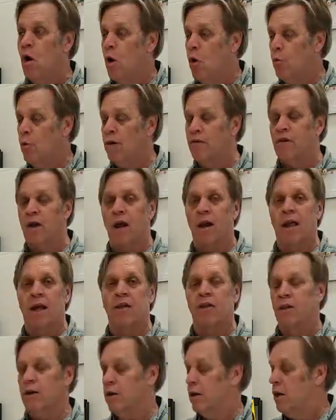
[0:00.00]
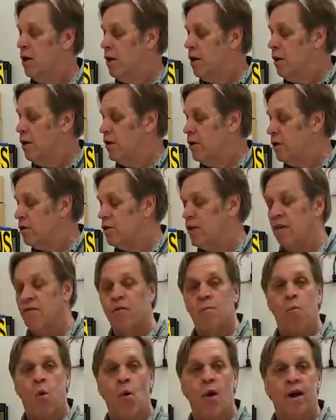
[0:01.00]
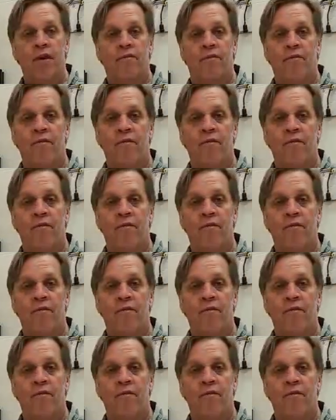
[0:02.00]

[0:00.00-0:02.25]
we've got like the 7.5.